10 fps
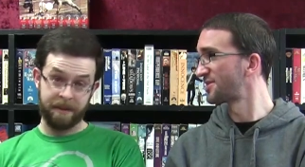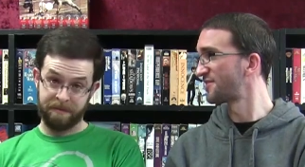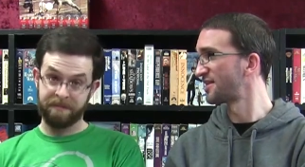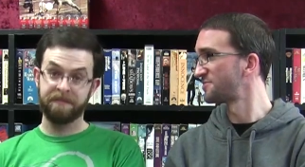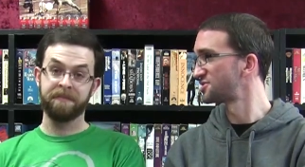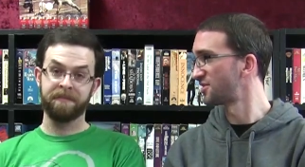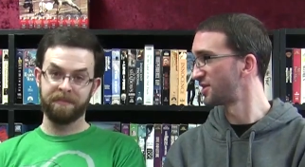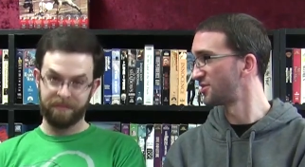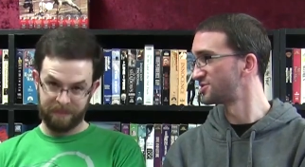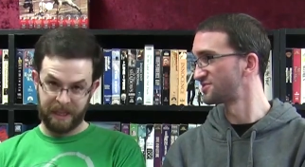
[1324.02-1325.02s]
Speaker 1: a big fan of Michelle
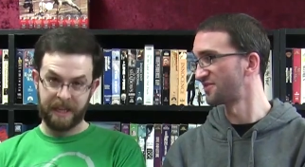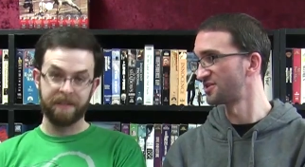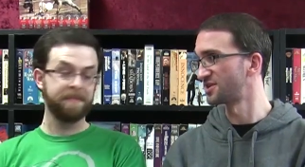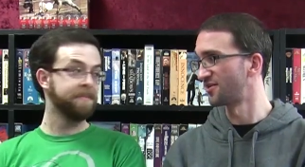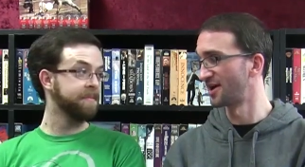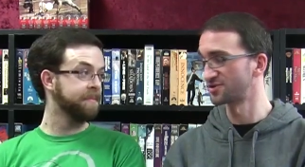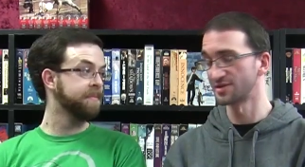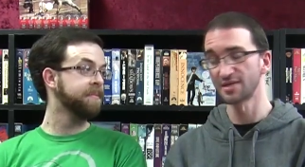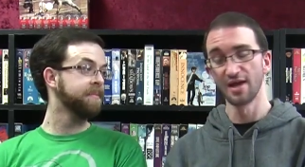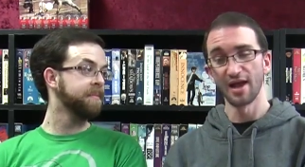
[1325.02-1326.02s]
Yeoh. She's yeah. a very talented
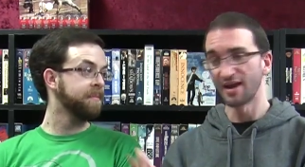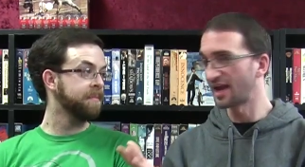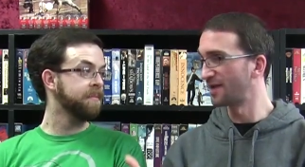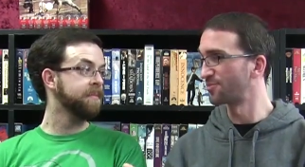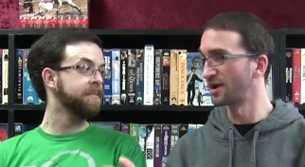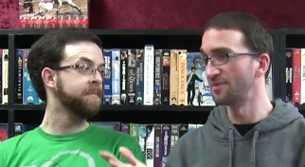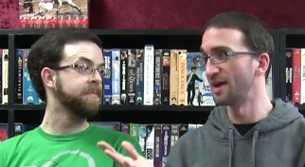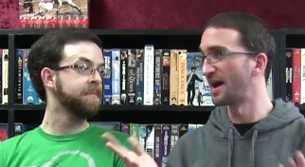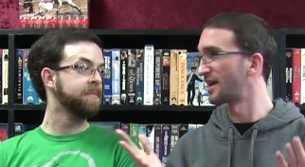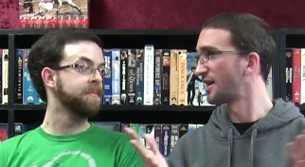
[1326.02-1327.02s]
actress. And again, bringing
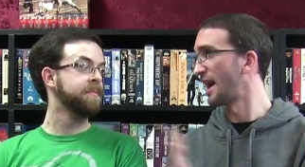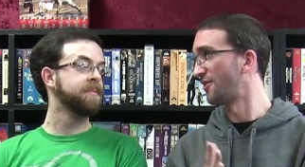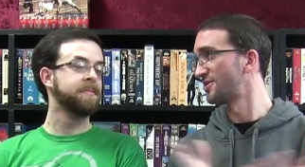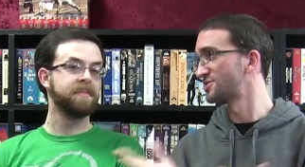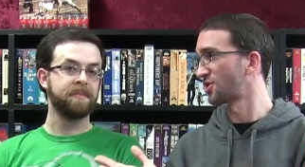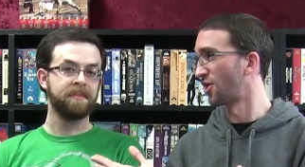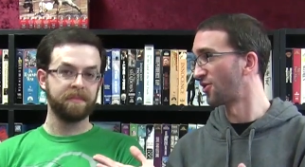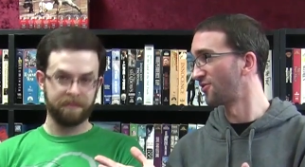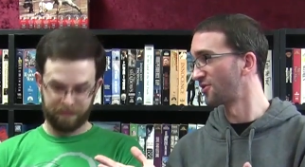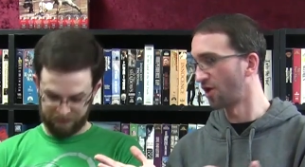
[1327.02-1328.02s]
back Alex
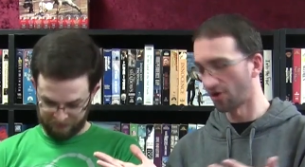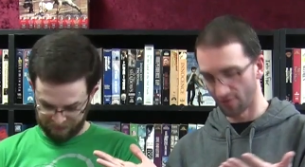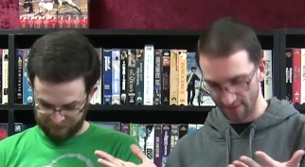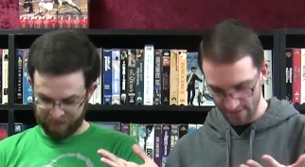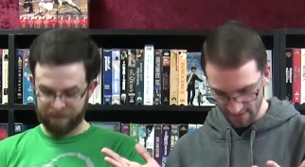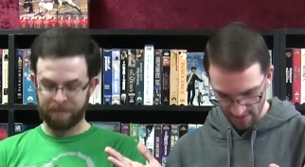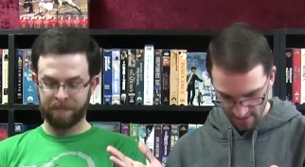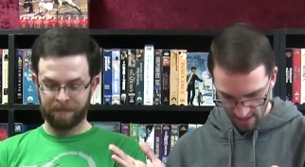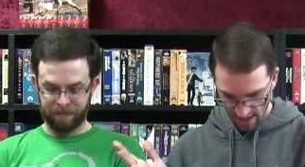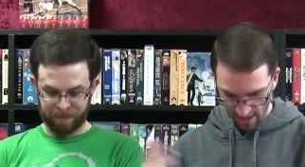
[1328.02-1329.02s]
Car- mm-hmm. Garland
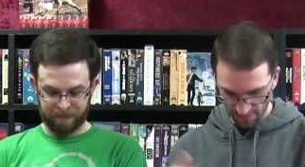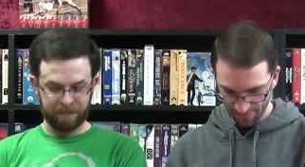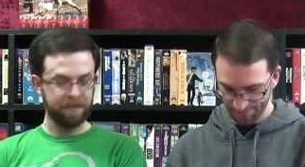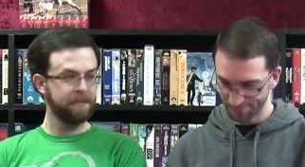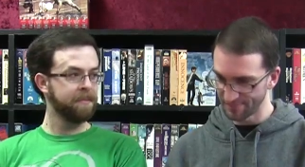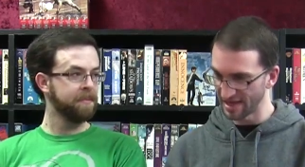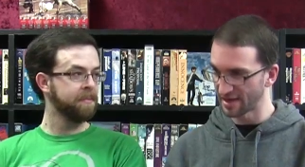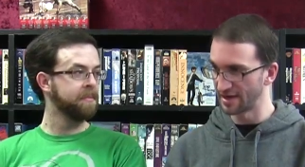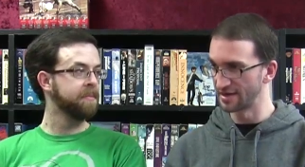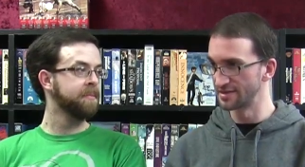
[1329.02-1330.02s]
mm-hmm. um,
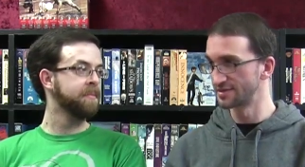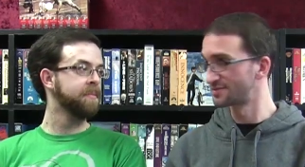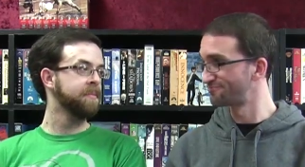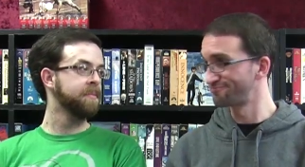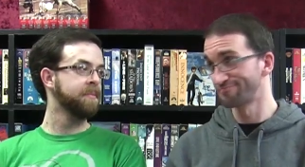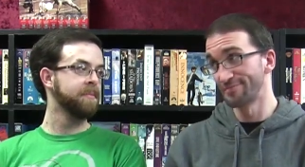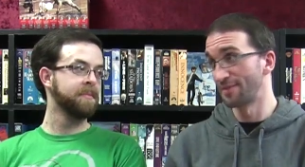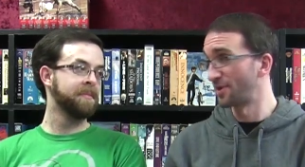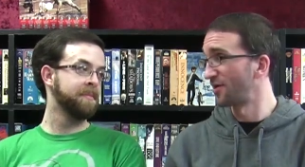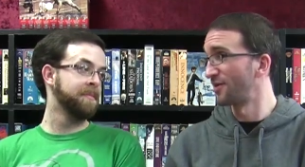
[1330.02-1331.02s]
because
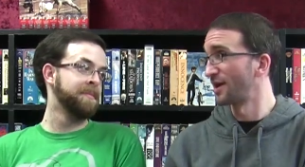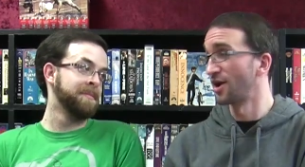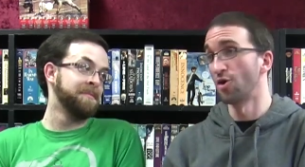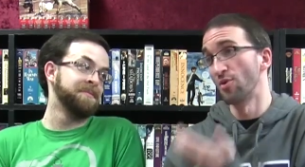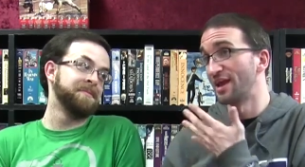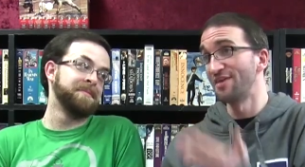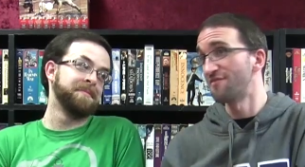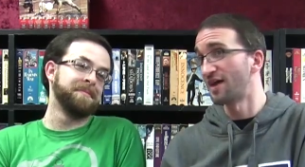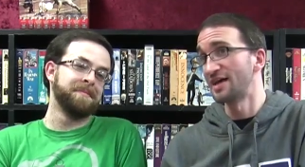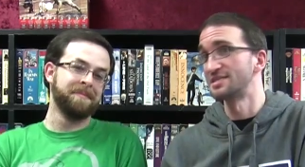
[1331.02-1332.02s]
apparently, you know, when he
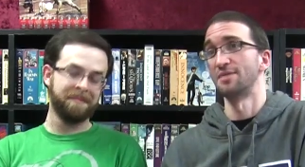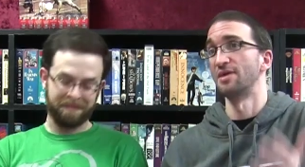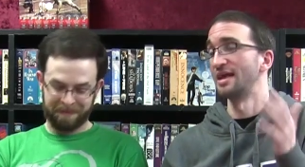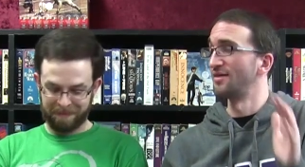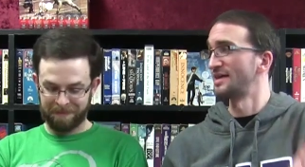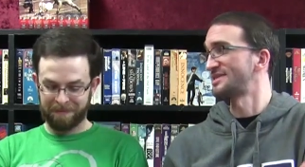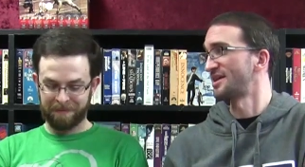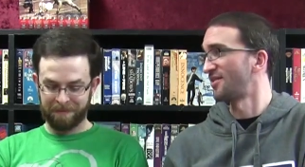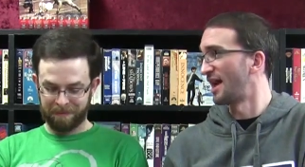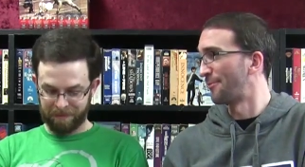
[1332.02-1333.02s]
finds somebody he likes to
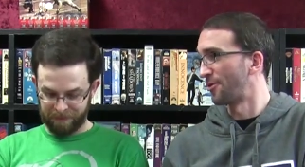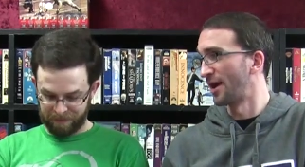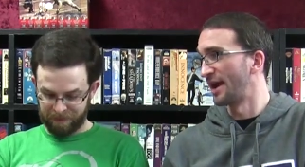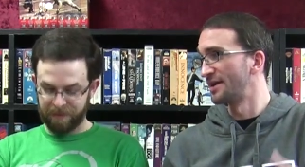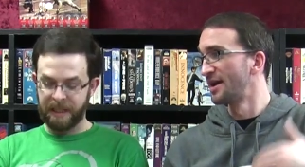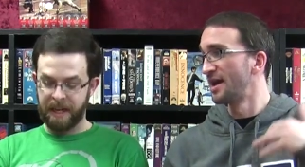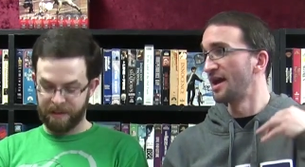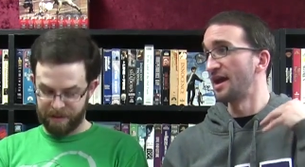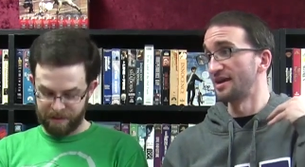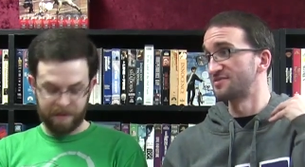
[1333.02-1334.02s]
collaborate,
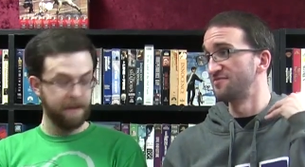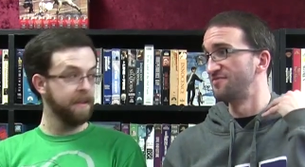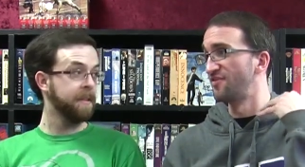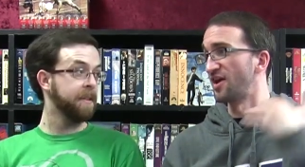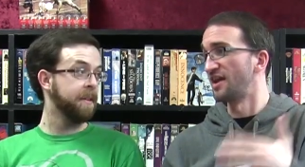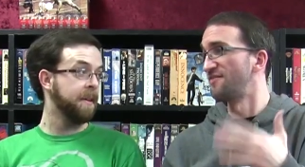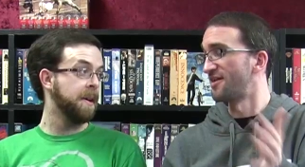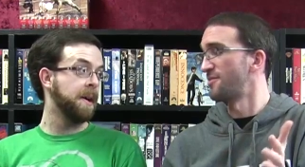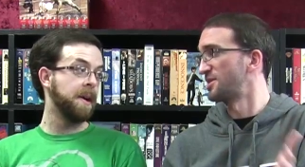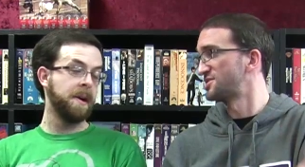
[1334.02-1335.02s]
yes, it's very, he
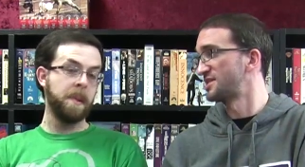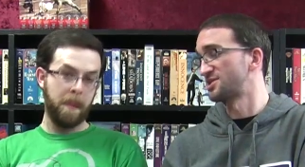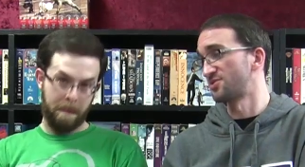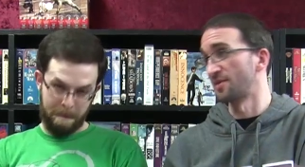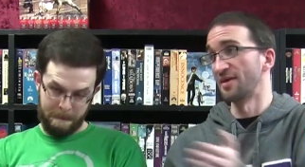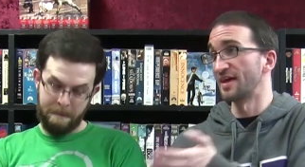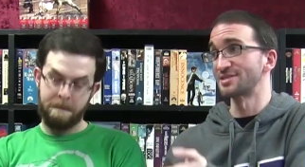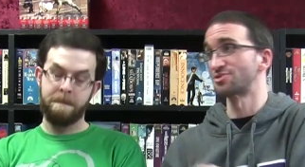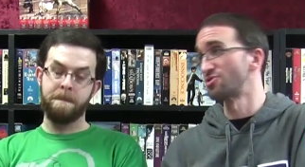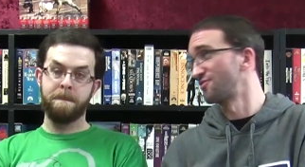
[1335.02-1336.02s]
very much sticks with them, and
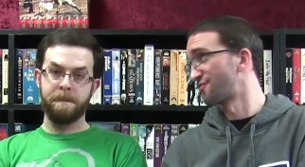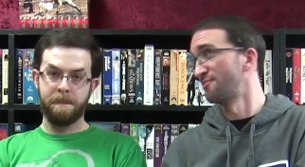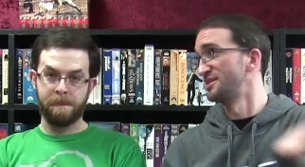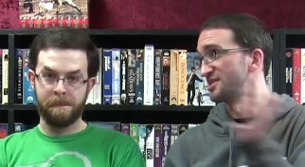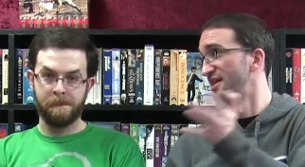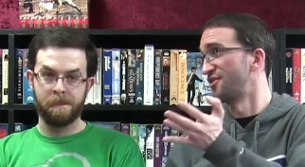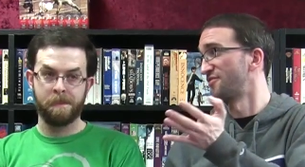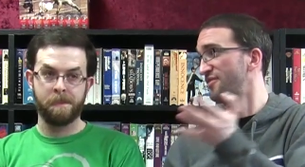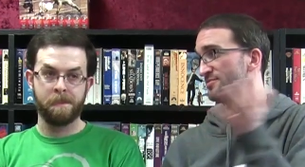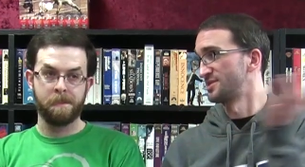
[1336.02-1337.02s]
that's true from his later
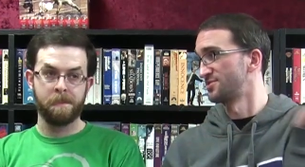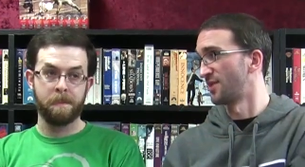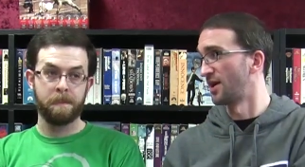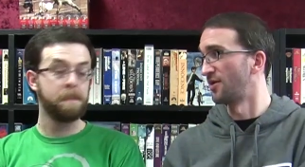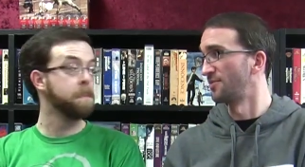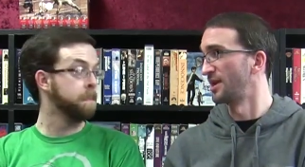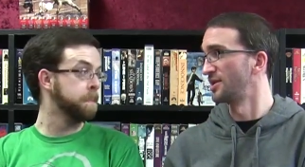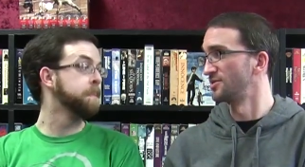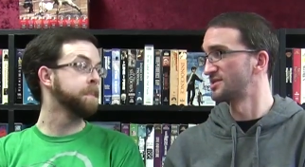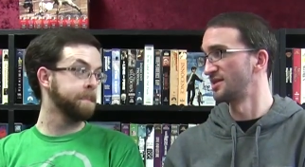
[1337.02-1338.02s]
films as well. I mm-hmm. mean,
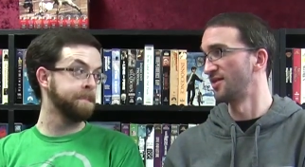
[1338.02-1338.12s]
you see